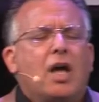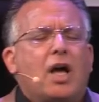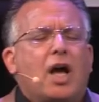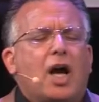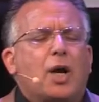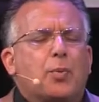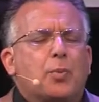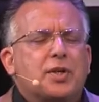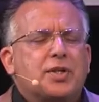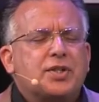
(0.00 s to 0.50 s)

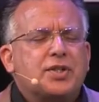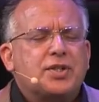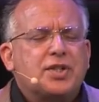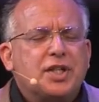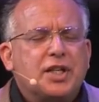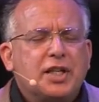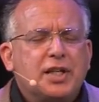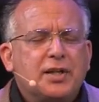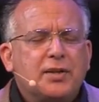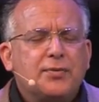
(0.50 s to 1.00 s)
I
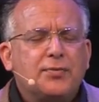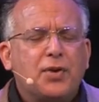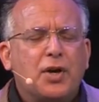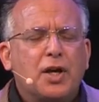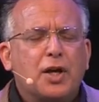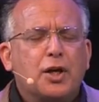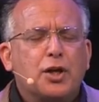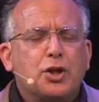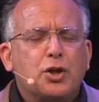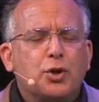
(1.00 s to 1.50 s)
receive
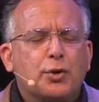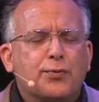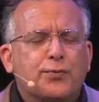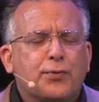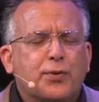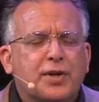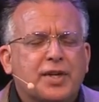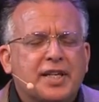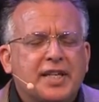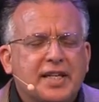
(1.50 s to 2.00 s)
your
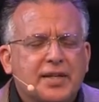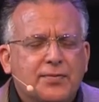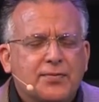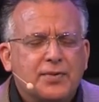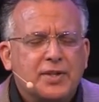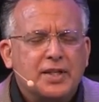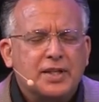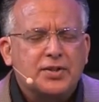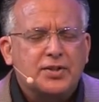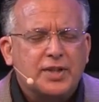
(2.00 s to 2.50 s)

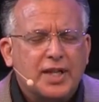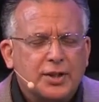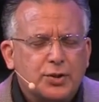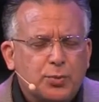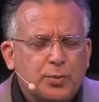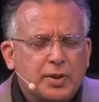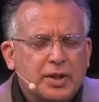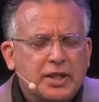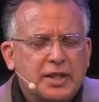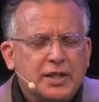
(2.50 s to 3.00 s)
forgiveness. That's
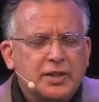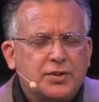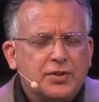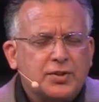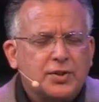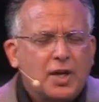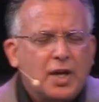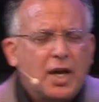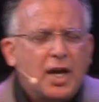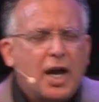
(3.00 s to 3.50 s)

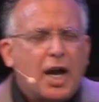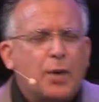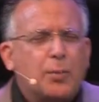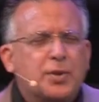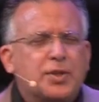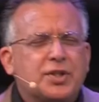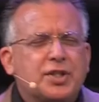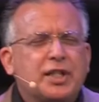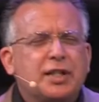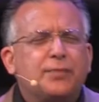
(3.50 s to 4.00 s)
release. I
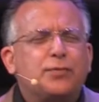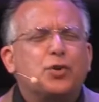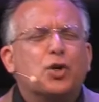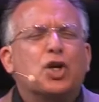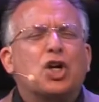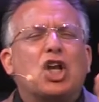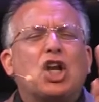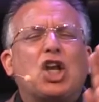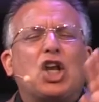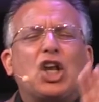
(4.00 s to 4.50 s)
receive your
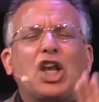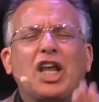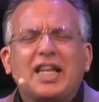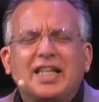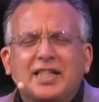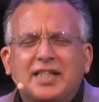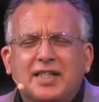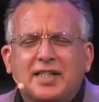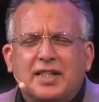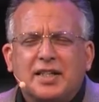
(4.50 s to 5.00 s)

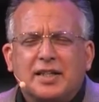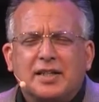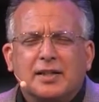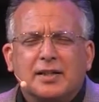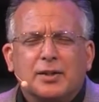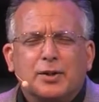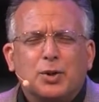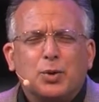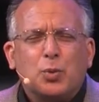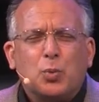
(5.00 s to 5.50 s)
cleansing.
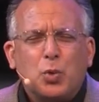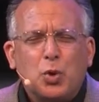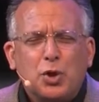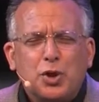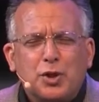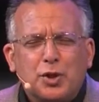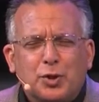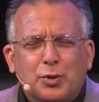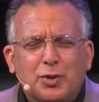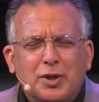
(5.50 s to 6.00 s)
The word
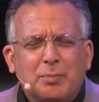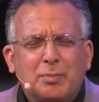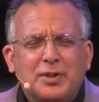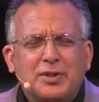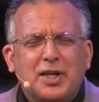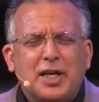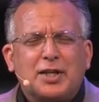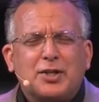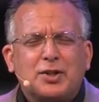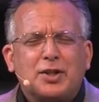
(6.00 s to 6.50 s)
in the Greek means
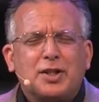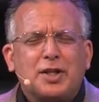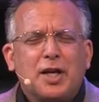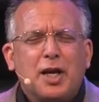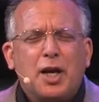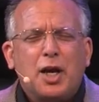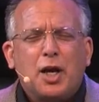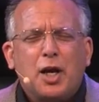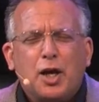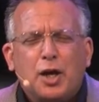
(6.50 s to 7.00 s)
actually
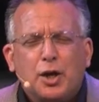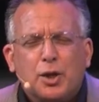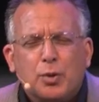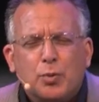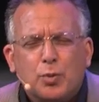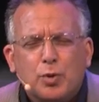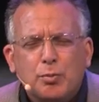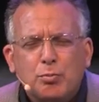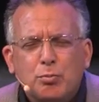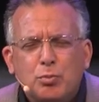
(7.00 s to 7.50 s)

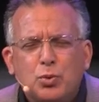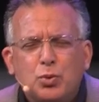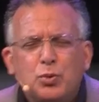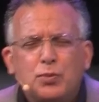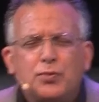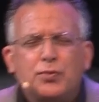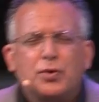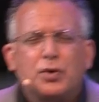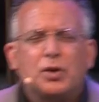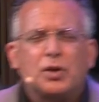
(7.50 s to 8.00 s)

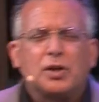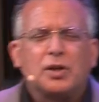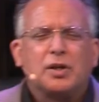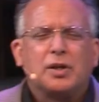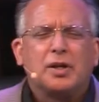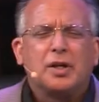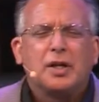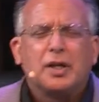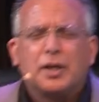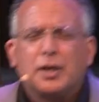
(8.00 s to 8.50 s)
removal,
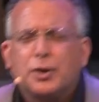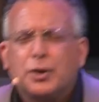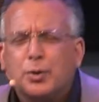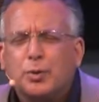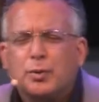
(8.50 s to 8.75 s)
the